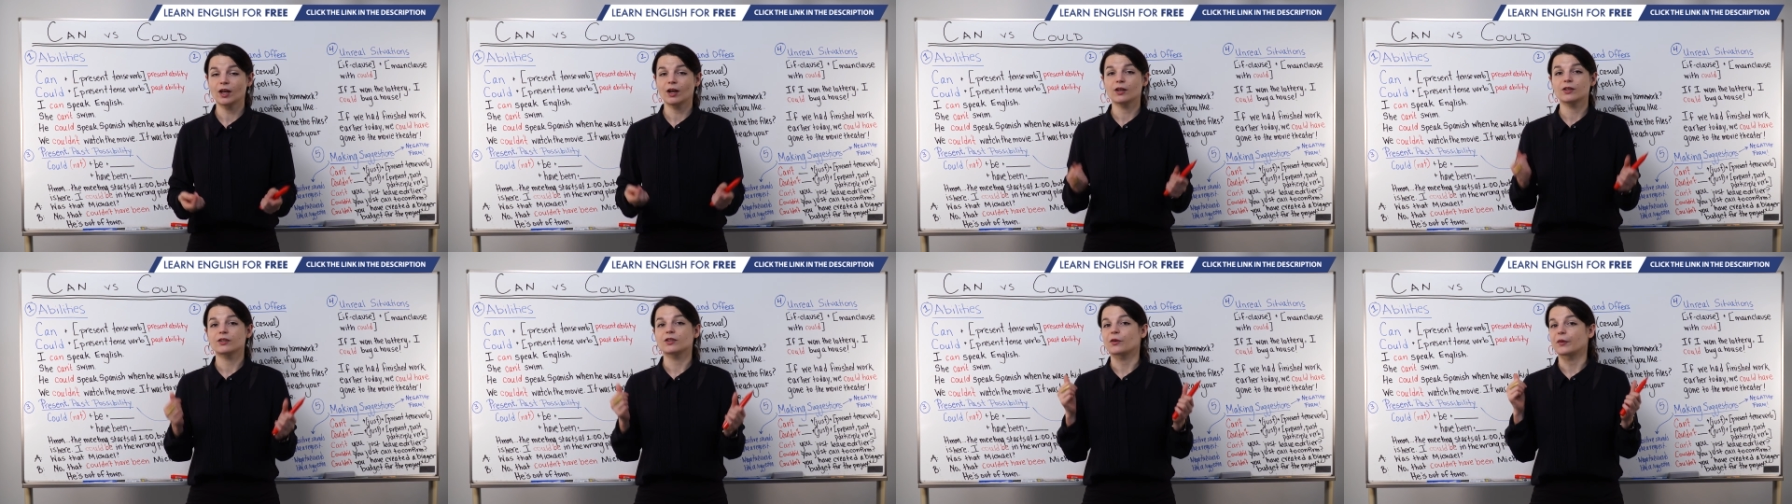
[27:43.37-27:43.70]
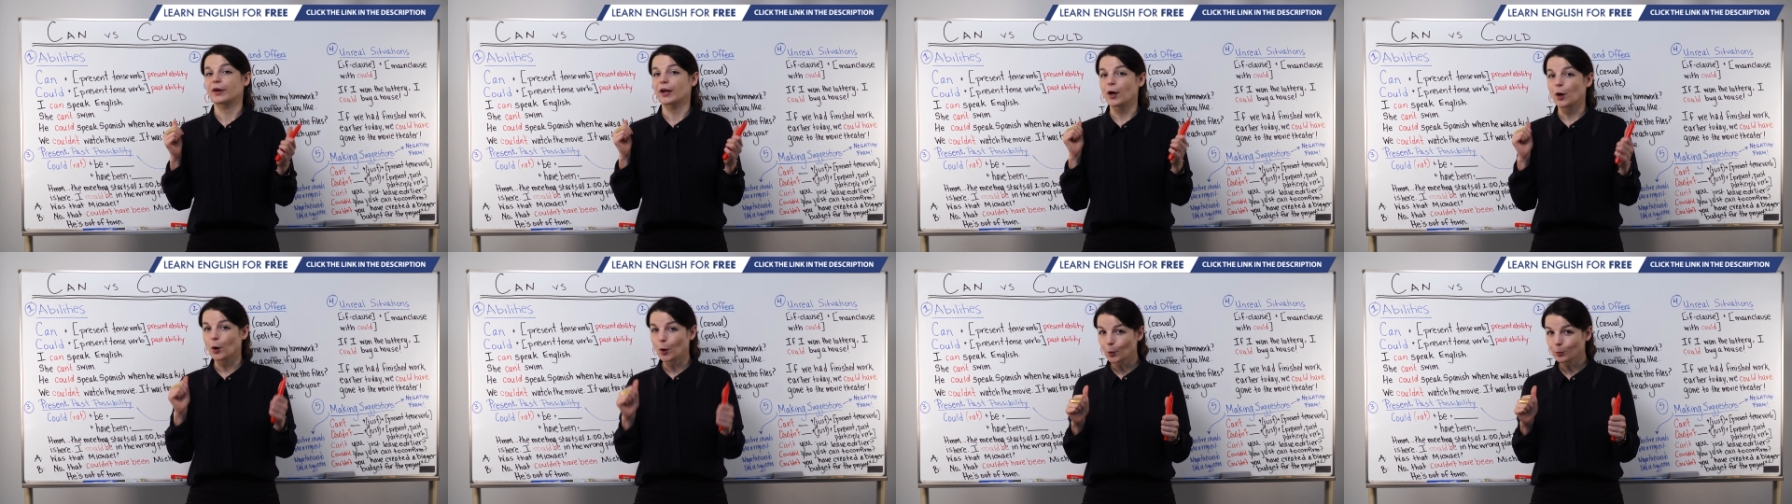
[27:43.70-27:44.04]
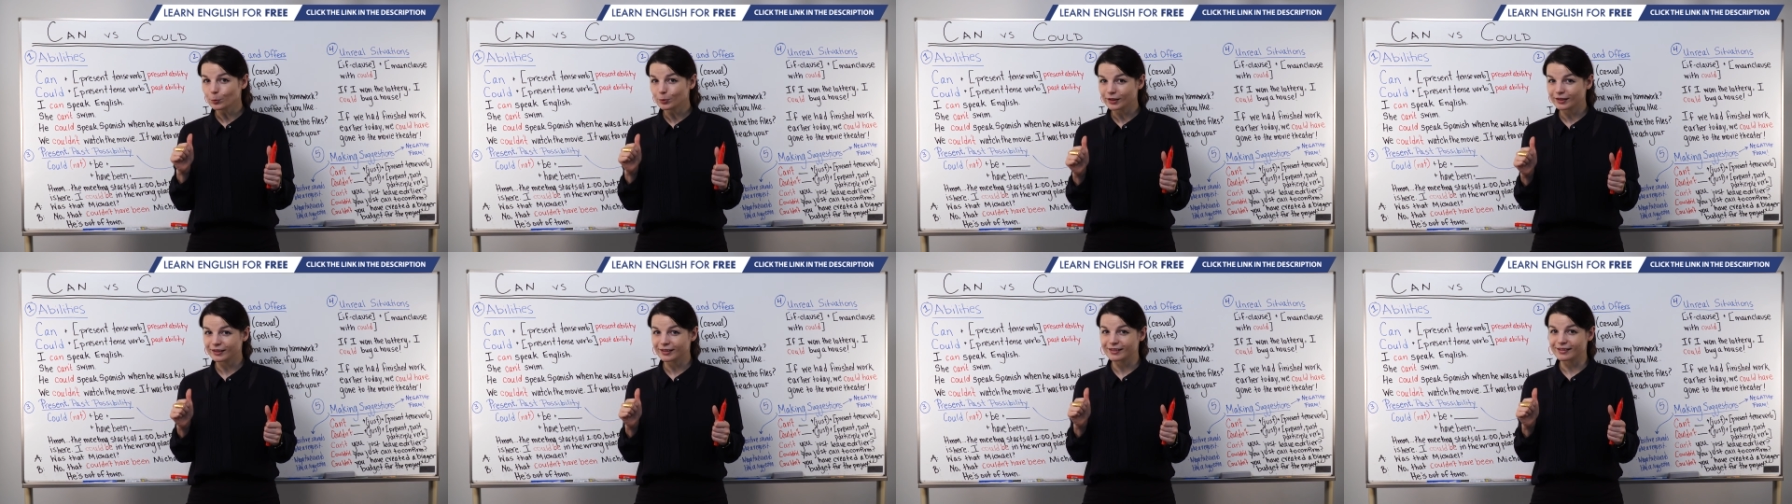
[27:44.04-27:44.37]
So I hope
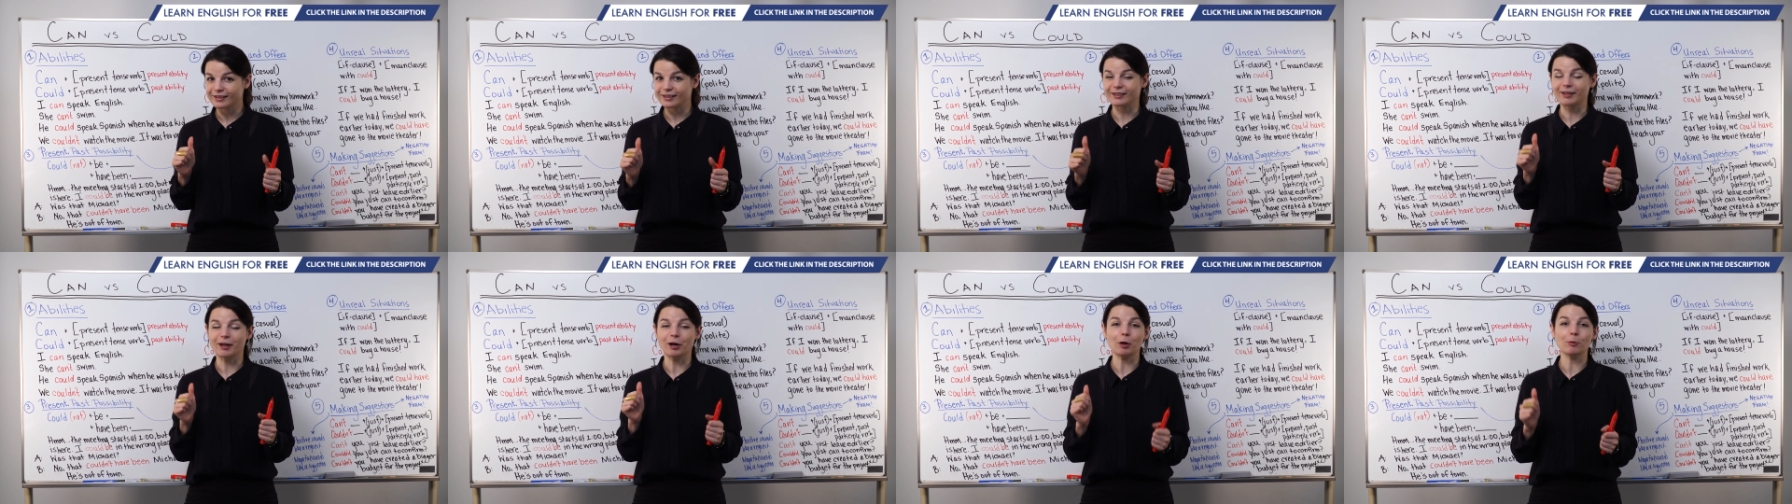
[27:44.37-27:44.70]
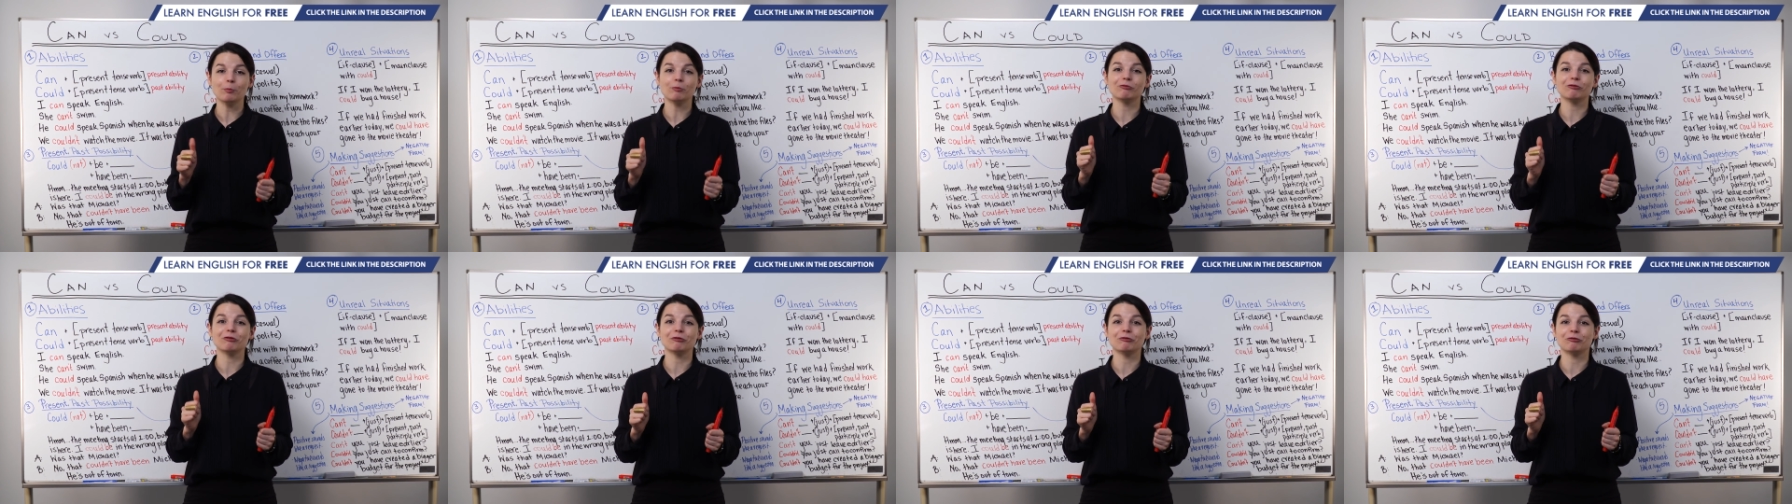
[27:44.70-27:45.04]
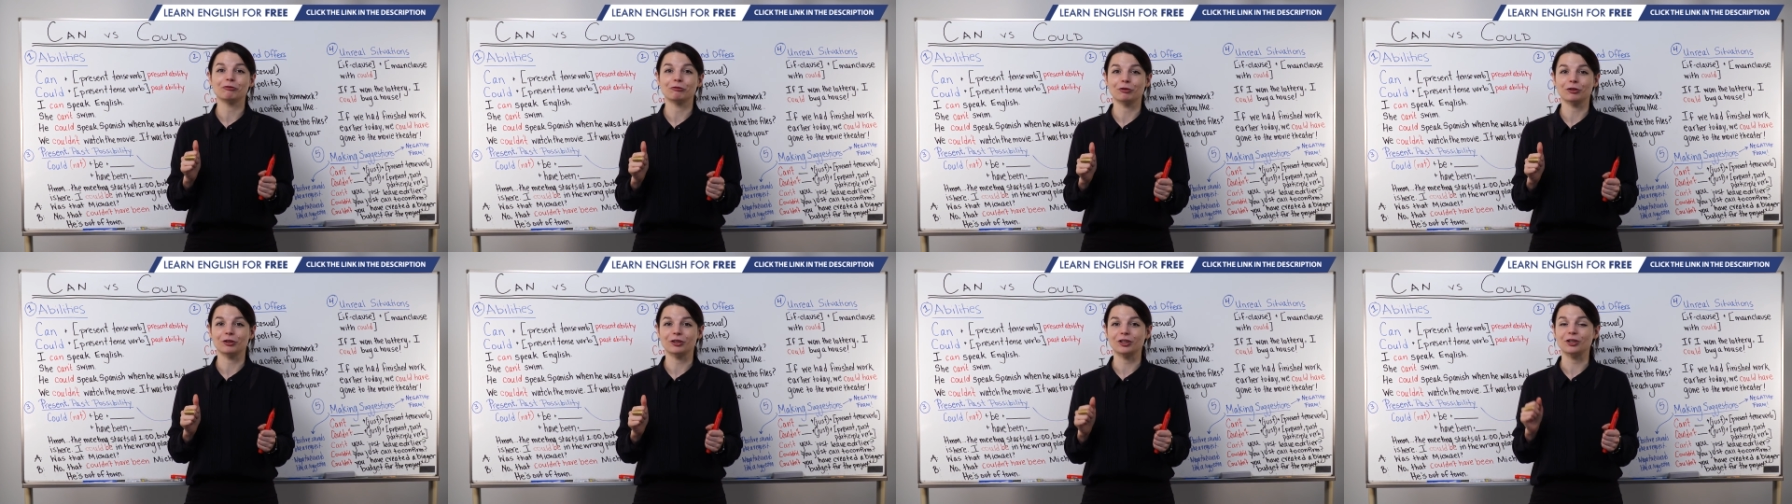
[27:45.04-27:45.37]
that this is helpful
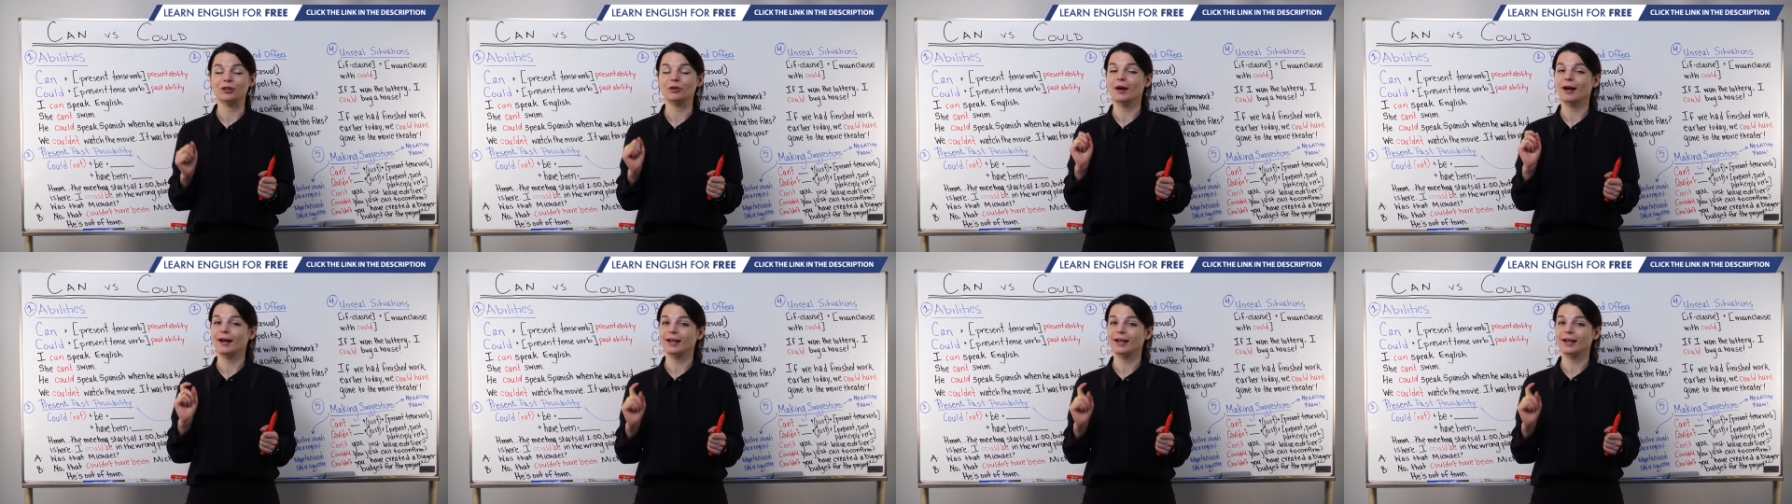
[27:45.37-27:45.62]
for you.